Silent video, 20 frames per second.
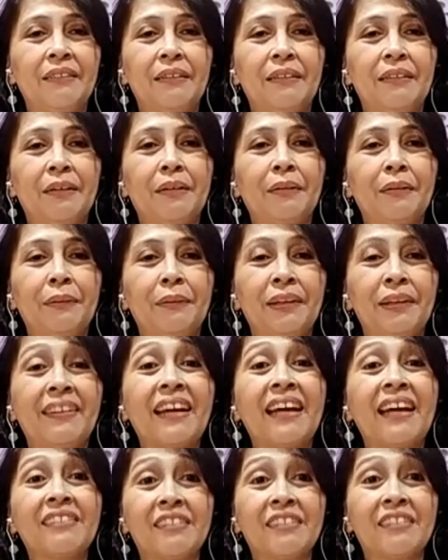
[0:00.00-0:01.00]
With
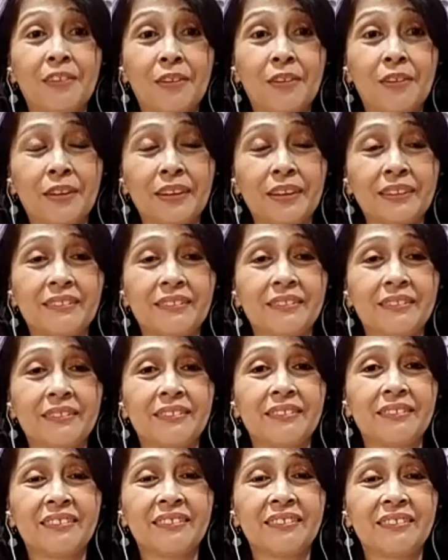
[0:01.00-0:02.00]
that thought,
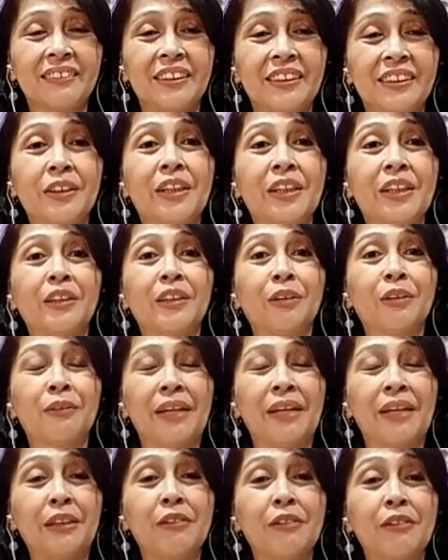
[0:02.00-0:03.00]
you can
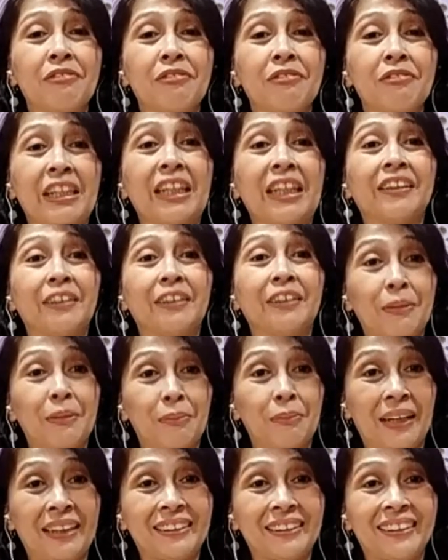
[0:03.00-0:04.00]
already feel their
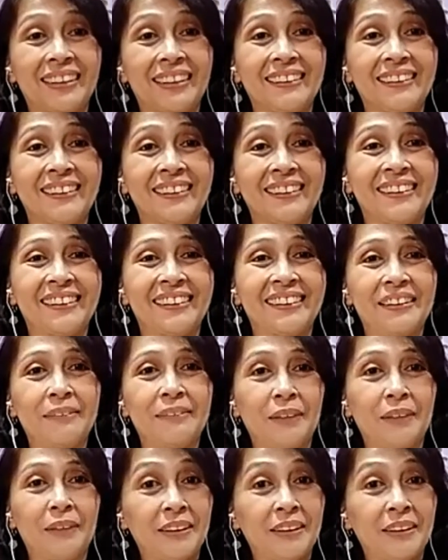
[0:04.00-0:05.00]
presence
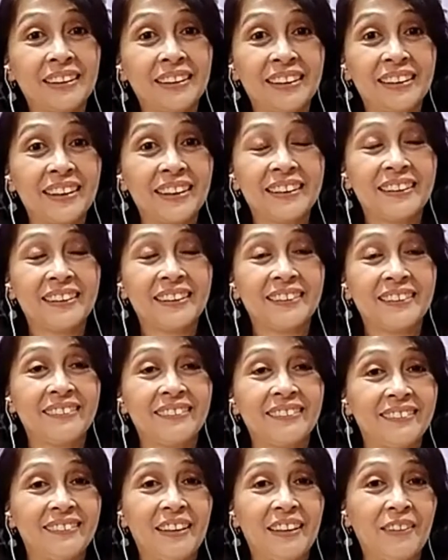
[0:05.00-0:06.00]
because they're just
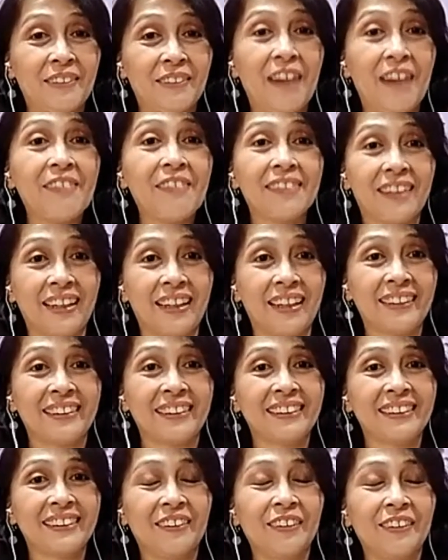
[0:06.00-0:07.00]
around
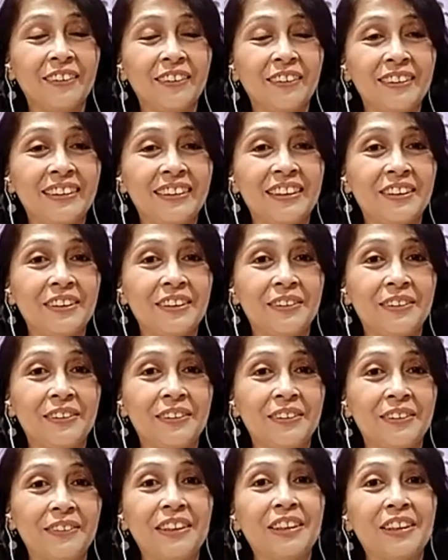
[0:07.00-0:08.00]
us. All you need to do is
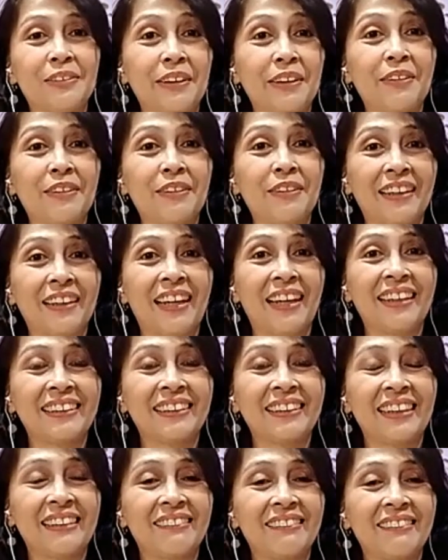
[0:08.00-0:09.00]
to recognize
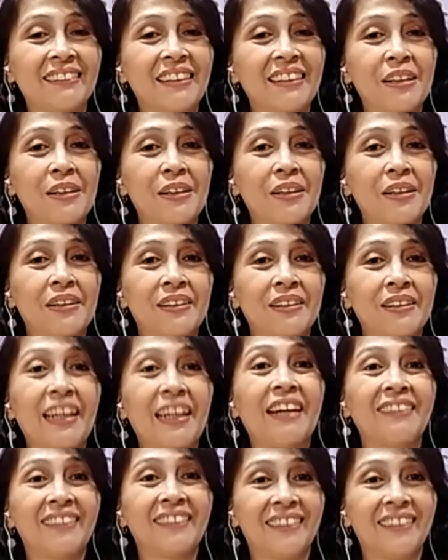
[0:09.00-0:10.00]
that they
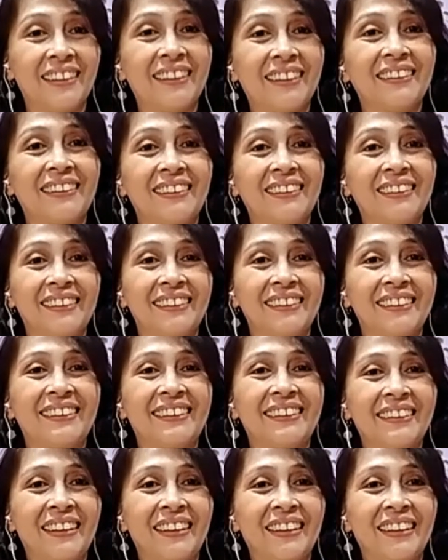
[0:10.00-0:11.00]
are here
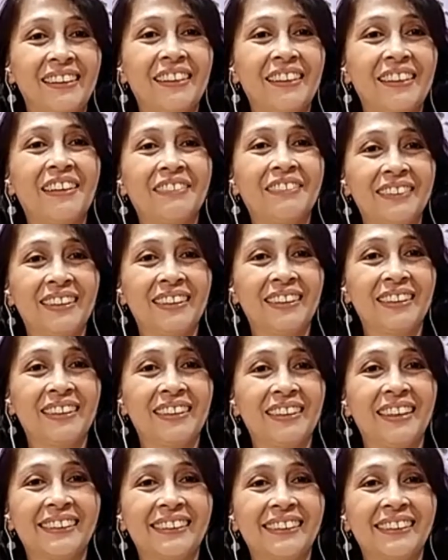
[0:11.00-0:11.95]
around us.